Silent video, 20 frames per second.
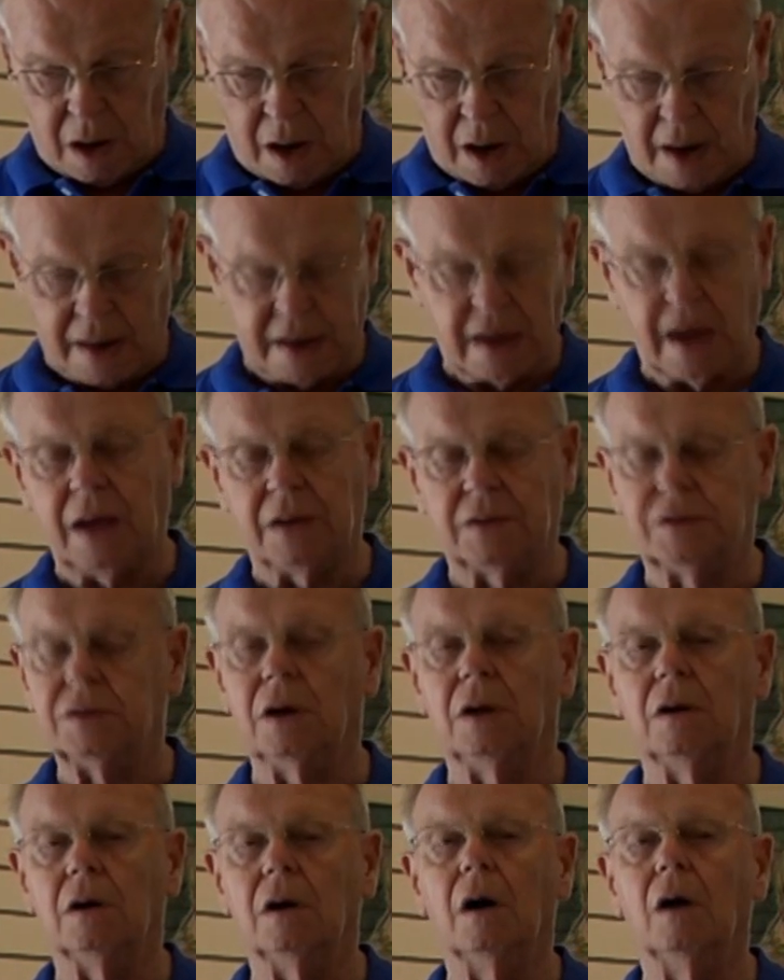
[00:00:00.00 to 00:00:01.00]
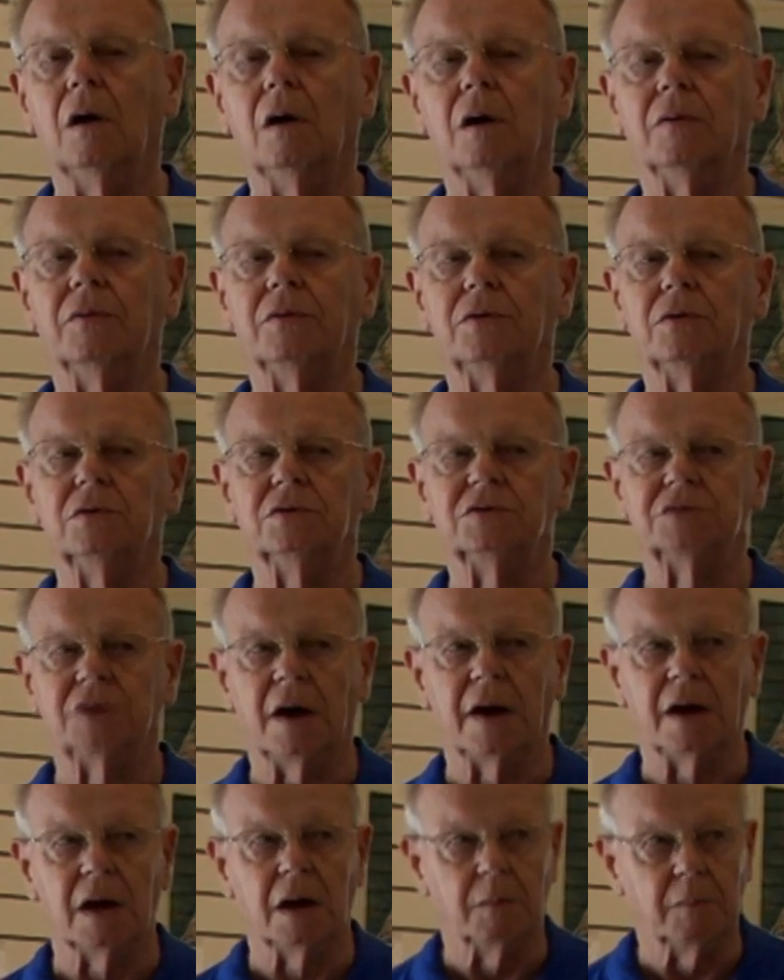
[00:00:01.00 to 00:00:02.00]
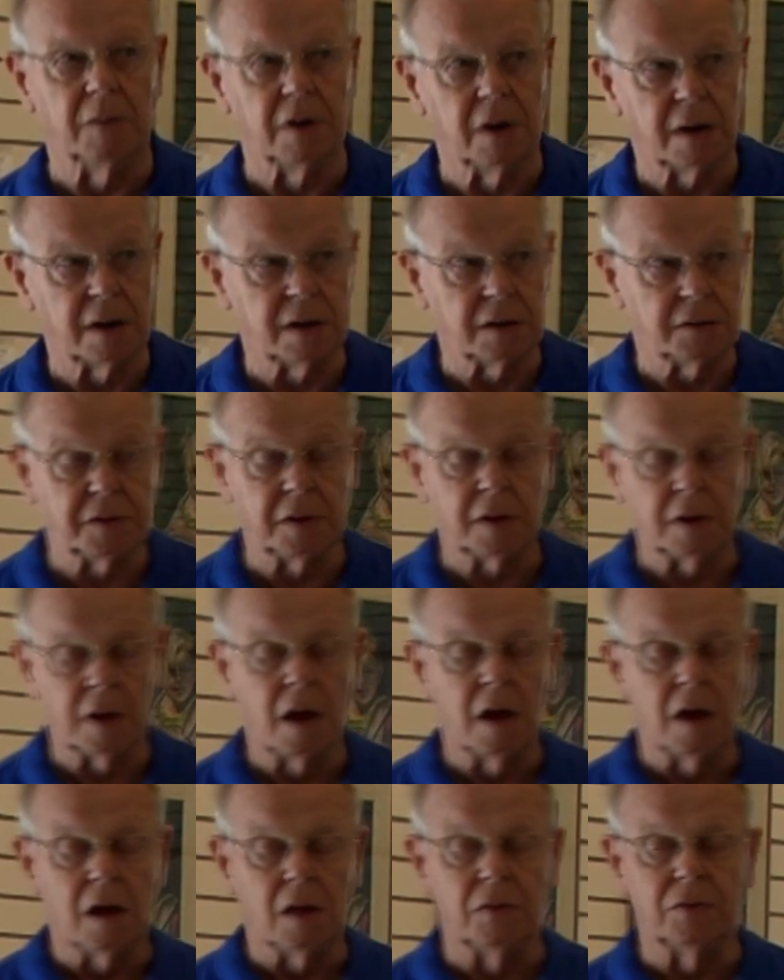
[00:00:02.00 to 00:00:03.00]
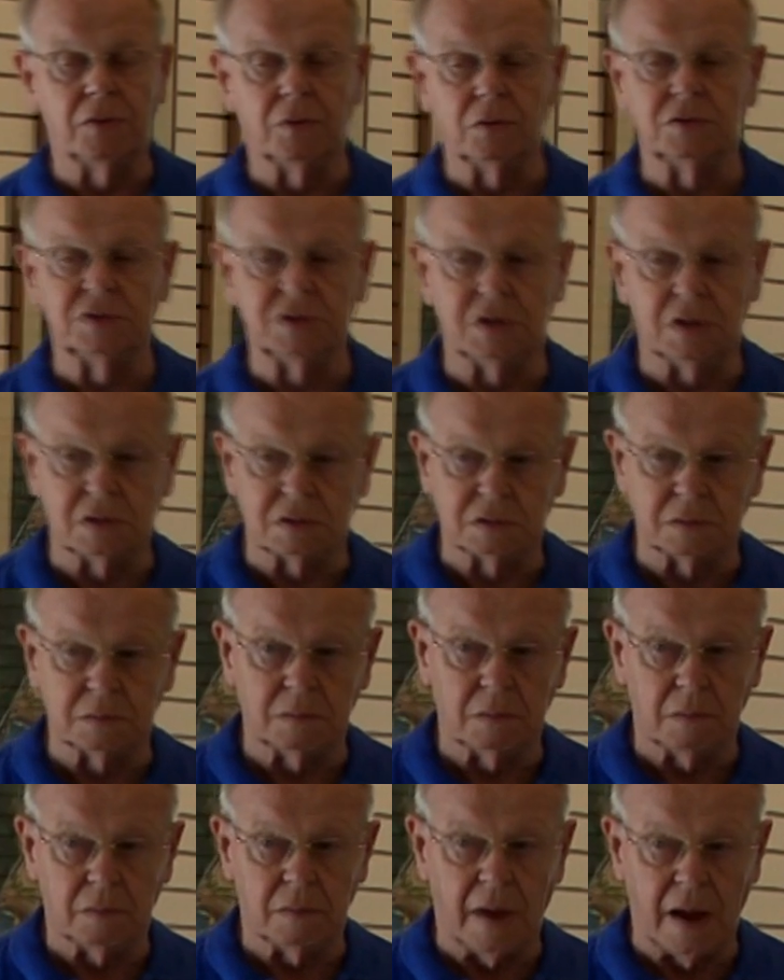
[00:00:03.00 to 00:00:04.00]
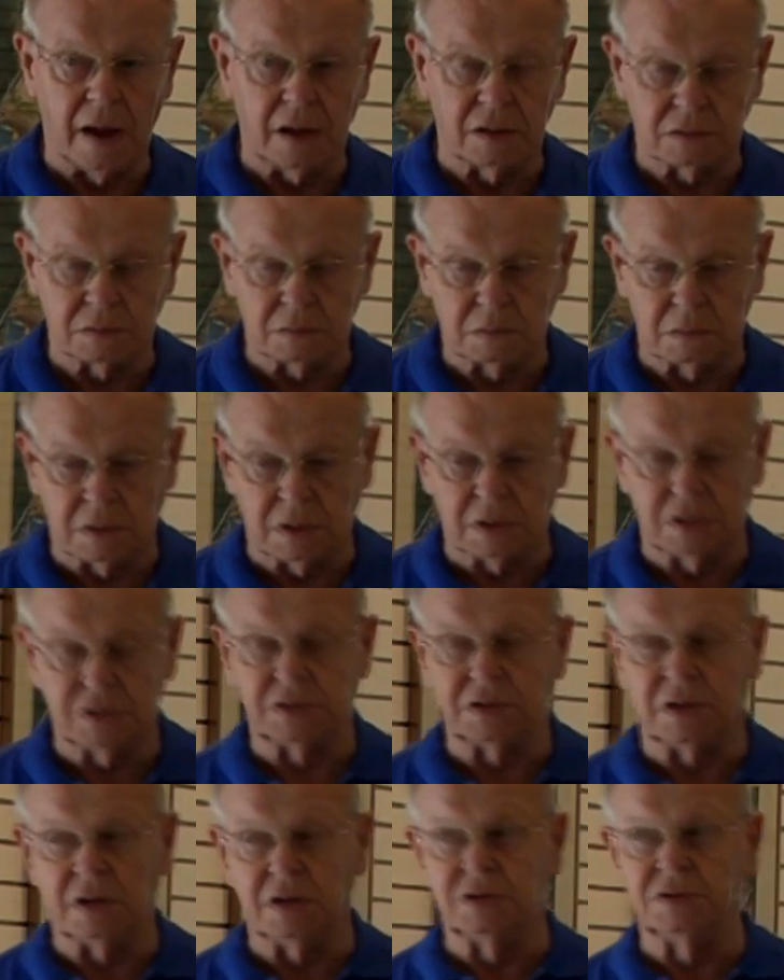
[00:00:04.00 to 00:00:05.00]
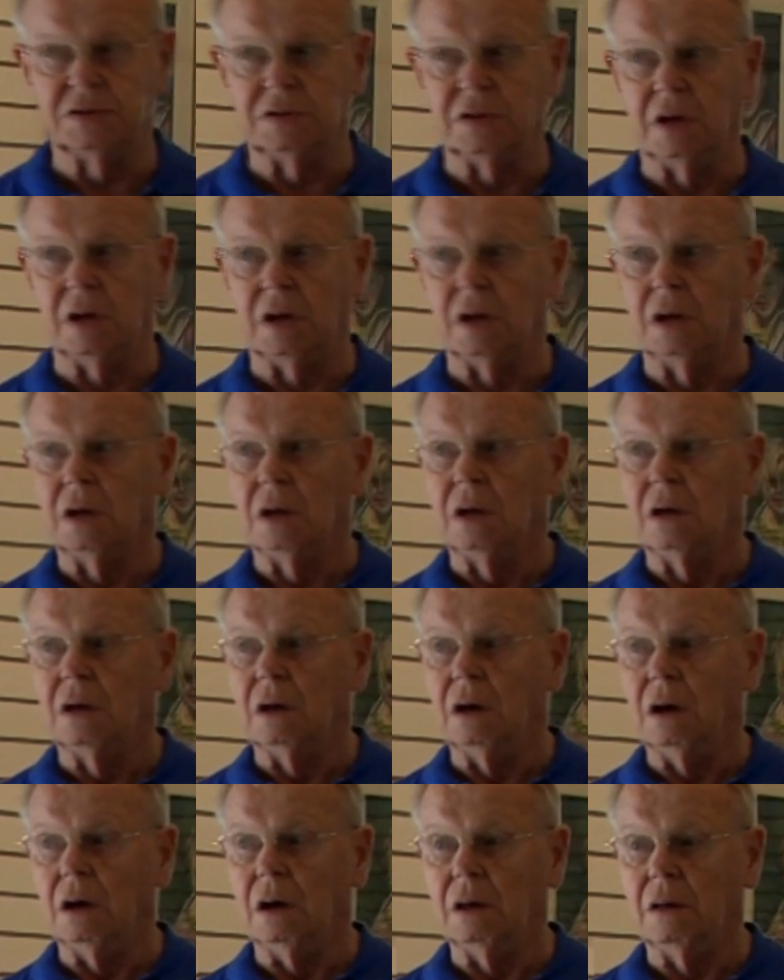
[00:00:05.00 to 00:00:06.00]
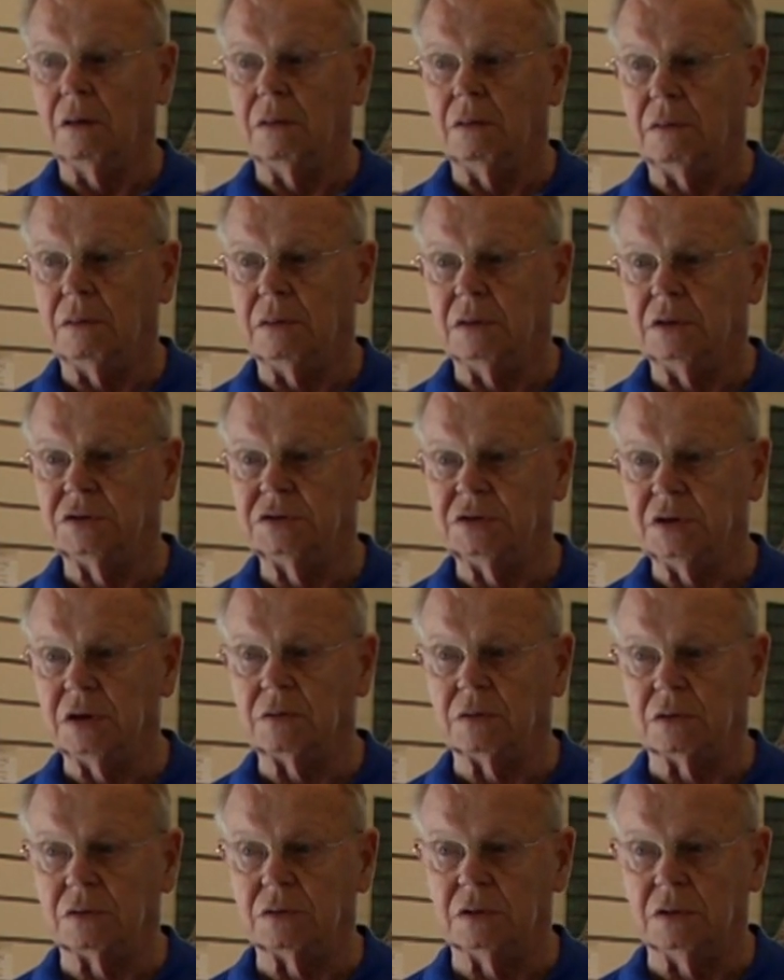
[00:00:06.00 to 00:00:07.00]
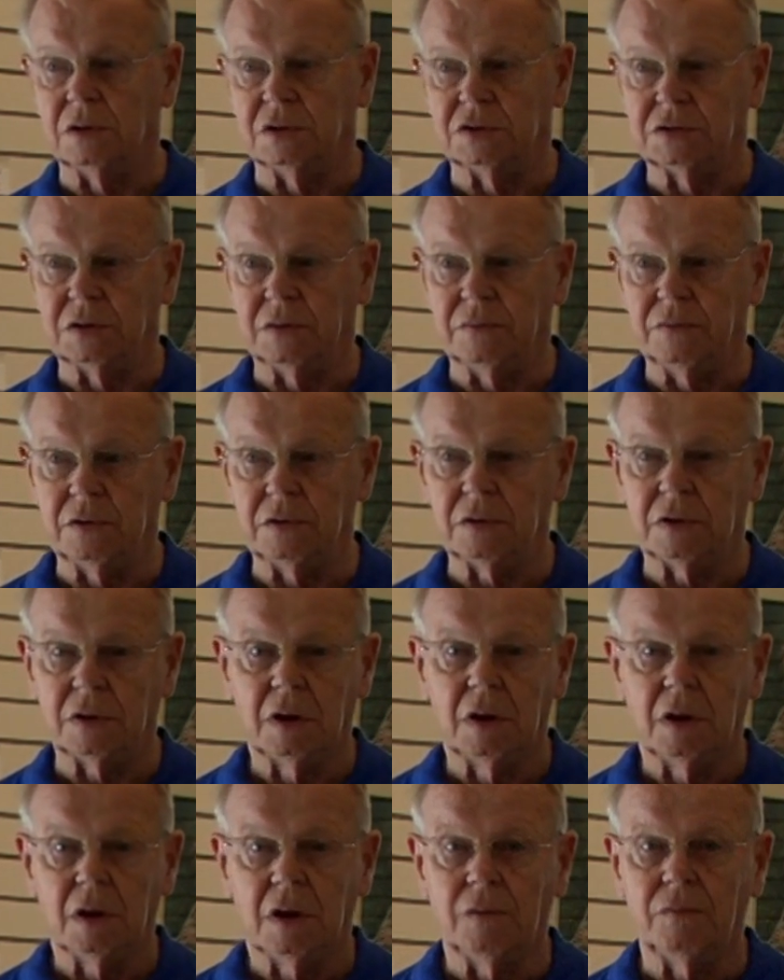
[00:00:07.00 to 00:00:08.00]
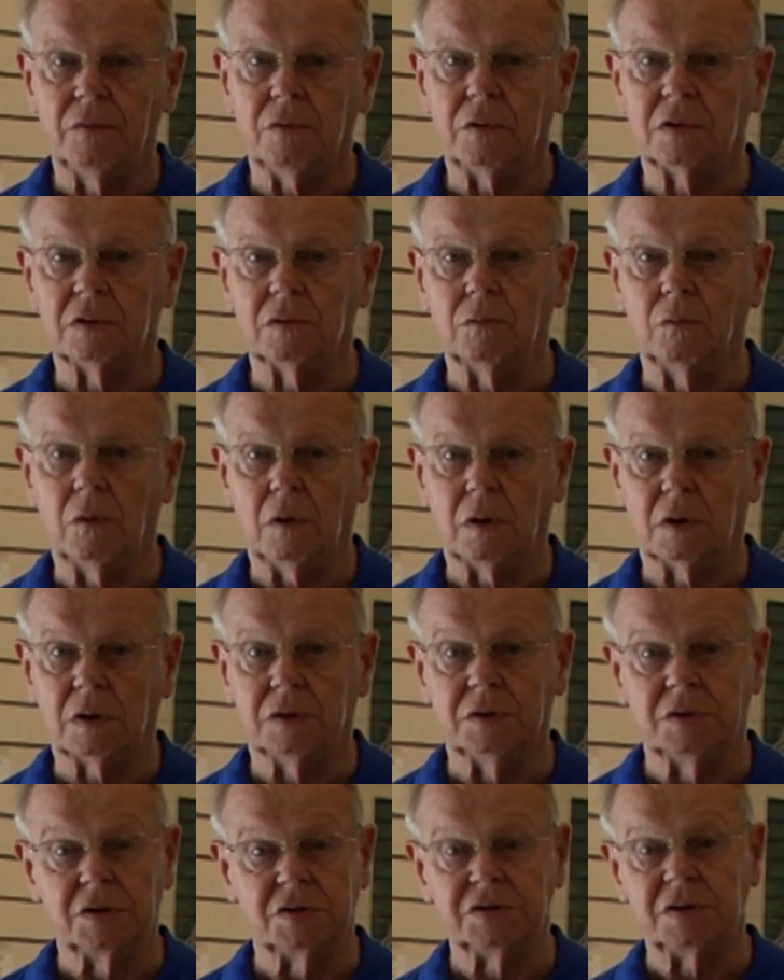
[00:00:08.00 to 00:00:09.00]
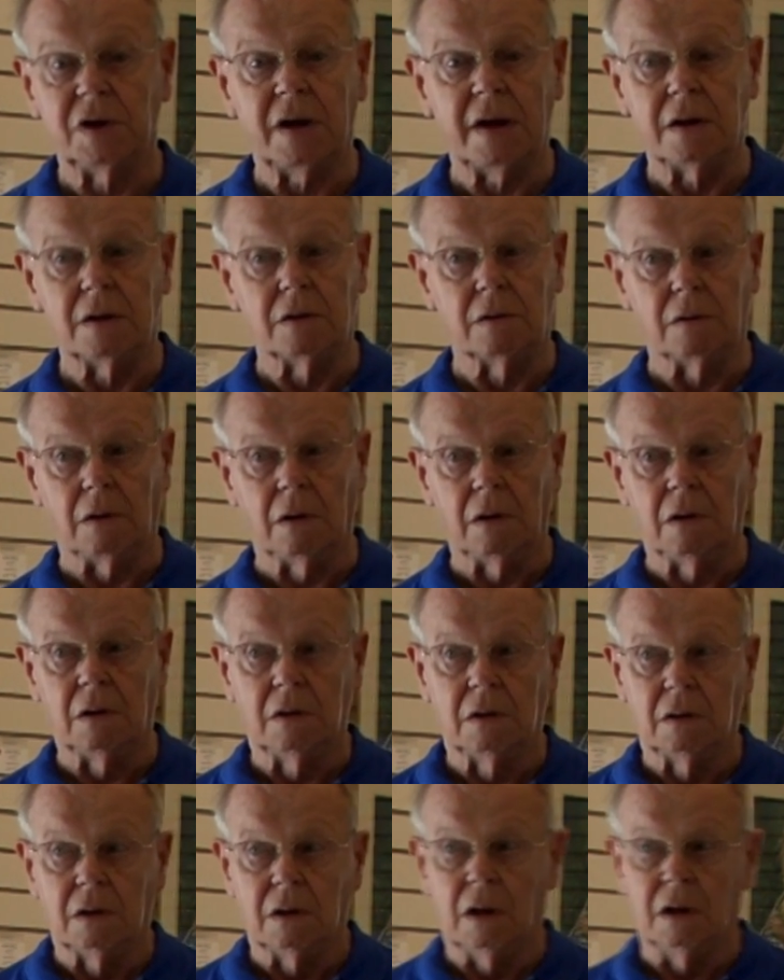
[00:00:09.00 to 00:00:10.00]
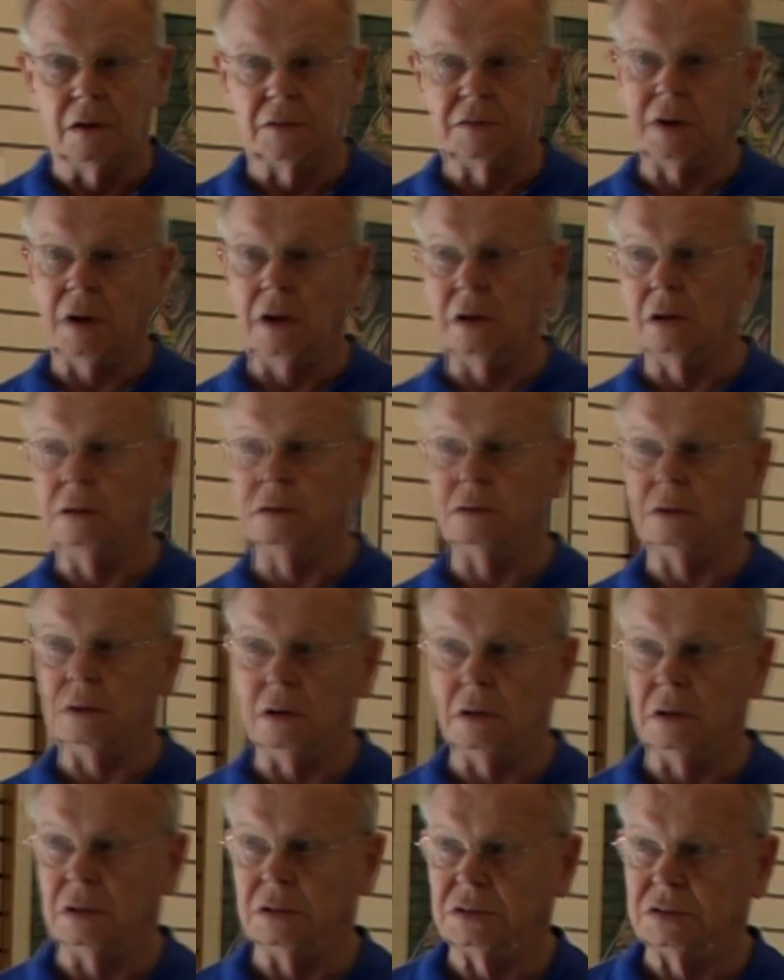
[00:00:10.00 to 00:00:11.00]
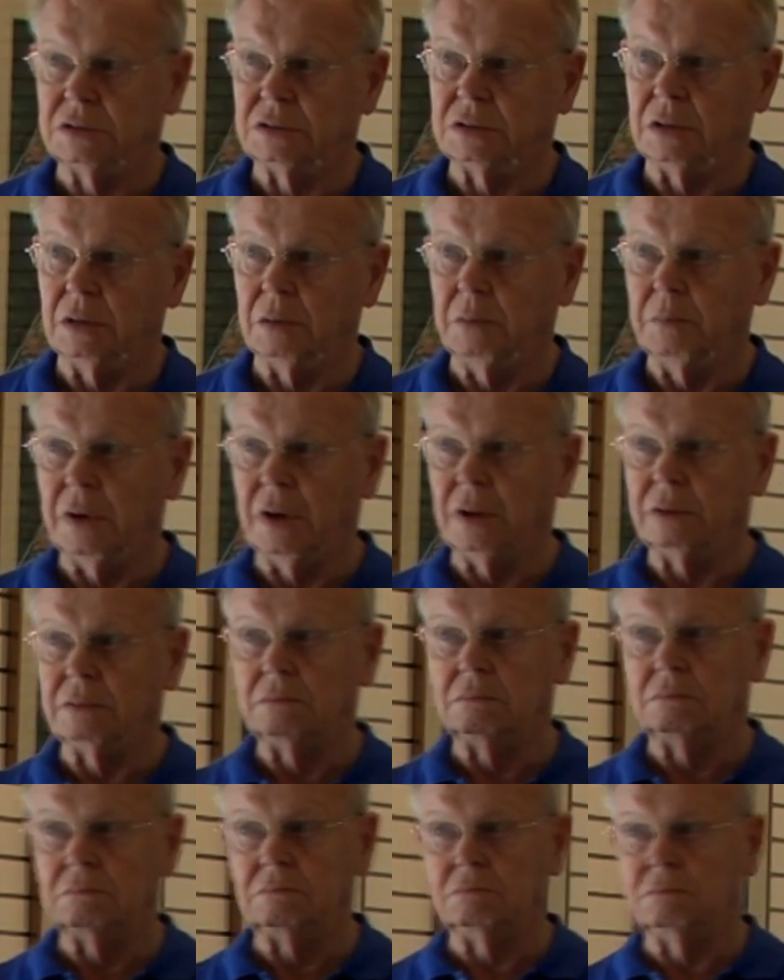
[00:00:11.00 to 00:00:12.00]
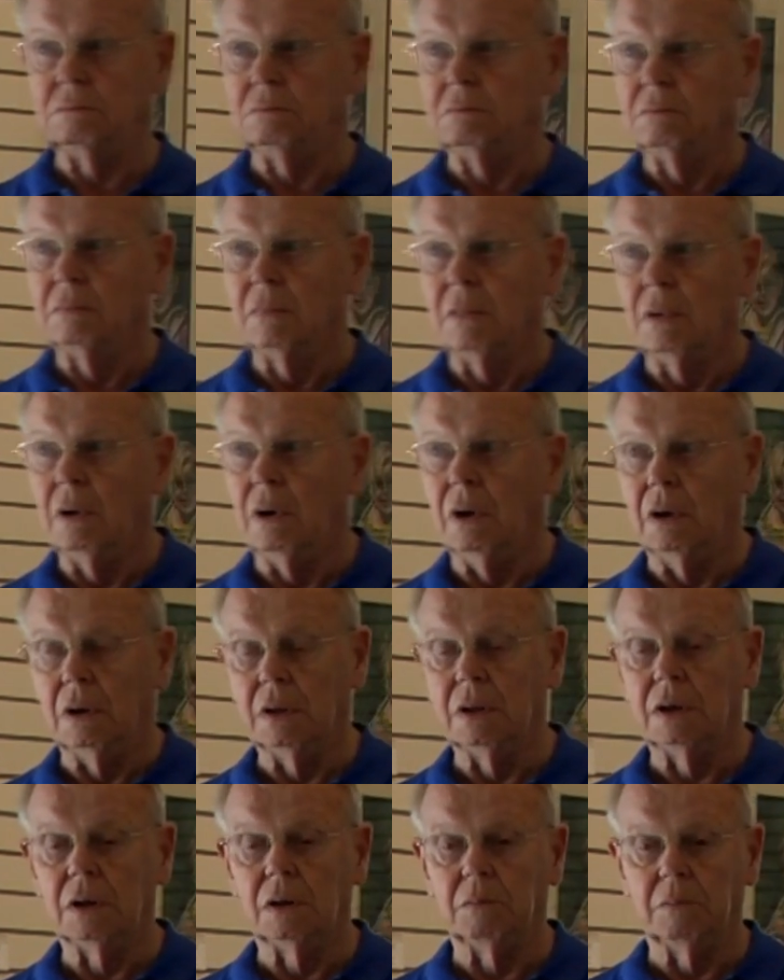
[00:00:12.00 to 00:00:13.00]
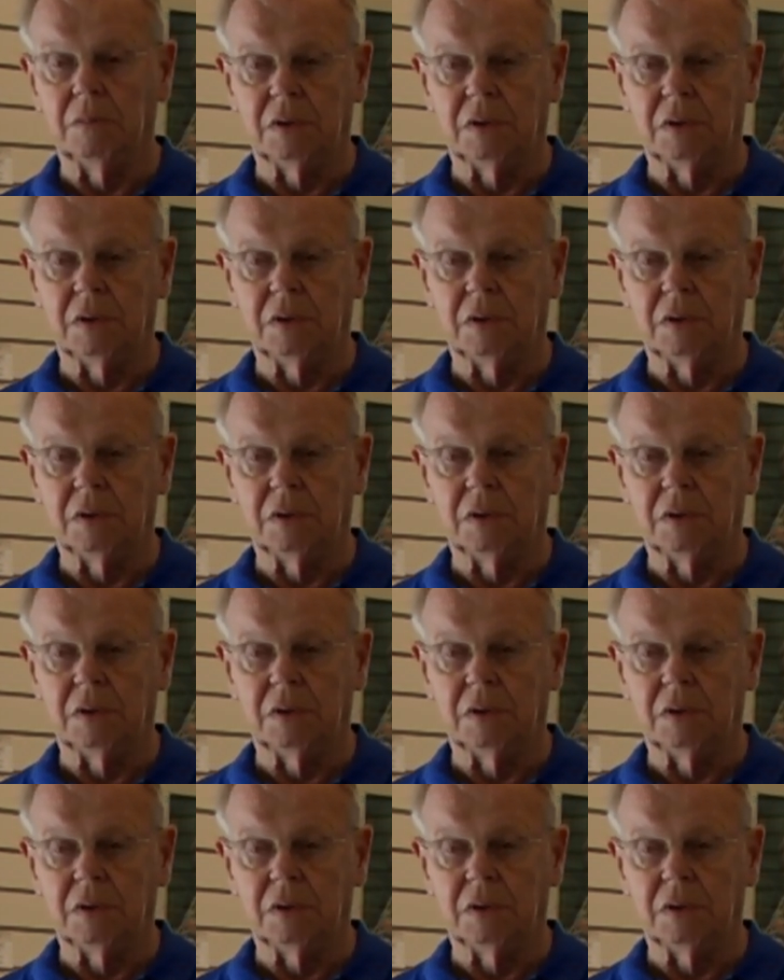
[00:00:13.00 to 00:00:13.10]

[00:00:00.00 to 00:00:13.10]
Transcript: I can't tell you how enthused I am, and I think enthusiasm is the secret to this. If you can desire Talent is about a little